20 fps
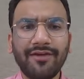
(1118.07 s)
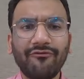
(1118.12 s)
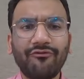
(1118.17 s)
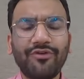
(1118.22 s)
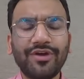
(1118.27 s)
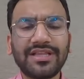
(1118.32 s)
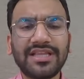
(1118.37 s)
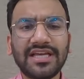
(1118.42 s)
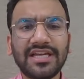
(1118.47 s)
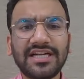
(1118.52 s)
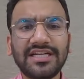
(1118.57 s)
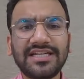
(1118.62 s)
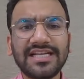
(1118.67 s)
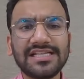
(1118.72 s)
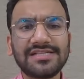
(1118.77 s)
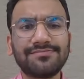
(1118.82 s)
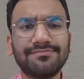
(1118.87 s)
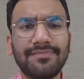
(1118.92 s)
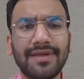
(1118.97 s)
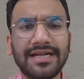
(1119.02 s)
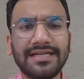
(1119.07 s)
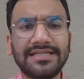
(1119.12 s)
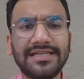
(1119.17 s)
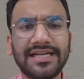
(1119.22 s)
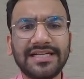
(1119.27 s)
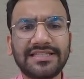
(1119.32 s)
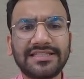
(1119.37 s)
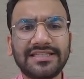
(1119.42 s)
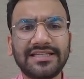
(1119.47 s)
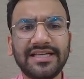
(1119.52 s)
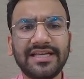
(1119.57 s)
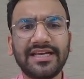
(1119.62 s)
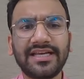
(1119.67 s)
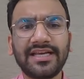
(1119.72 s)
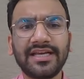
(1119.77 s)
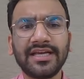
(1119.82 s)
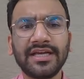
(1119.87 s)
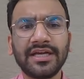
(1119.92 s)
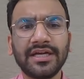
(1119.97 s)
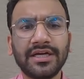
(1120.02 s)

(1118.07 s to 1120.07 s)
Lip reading: whether it is mandatory